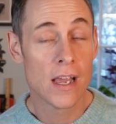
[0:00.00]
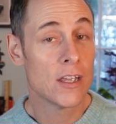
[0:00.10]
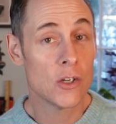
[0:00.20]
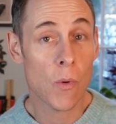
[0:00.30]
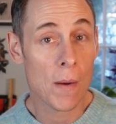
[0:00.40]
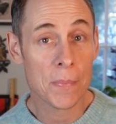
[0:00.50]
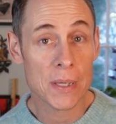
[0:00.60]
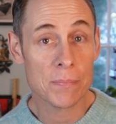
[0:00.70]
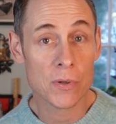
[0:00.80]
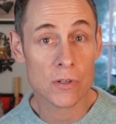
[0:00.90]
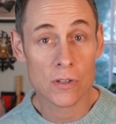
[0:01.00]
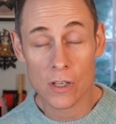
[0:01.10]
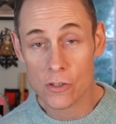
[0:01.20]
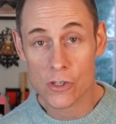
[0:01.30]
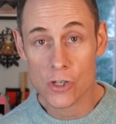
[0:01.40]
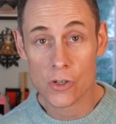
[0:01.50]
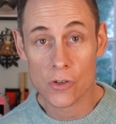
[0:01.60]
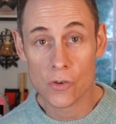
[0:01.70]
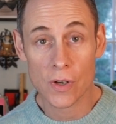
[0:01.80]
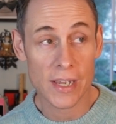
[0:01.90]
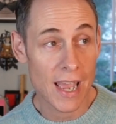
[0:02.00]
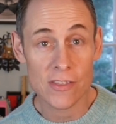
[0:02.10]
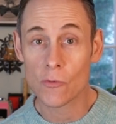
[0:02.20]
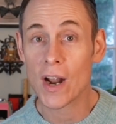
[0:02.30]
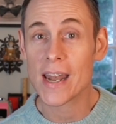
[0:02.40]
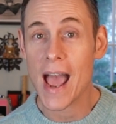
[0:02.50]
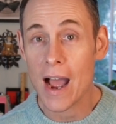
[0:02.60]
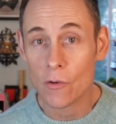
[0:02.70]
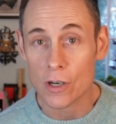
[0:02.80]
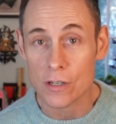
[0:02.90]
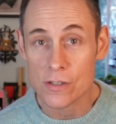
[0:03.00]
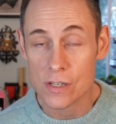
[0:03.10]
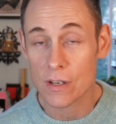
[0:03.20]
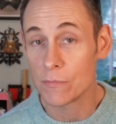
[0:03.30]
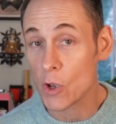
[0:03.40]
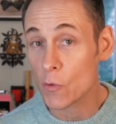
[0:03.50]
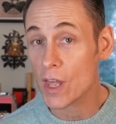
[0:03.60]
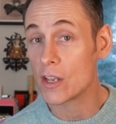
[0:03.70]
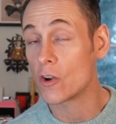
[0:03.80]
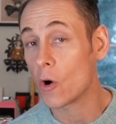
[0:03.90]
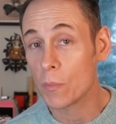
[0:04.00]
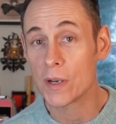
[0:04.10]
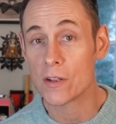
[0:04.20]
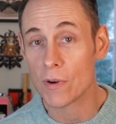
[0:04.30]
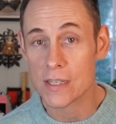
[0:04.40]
You want people to get the right hours, know that you're open at the right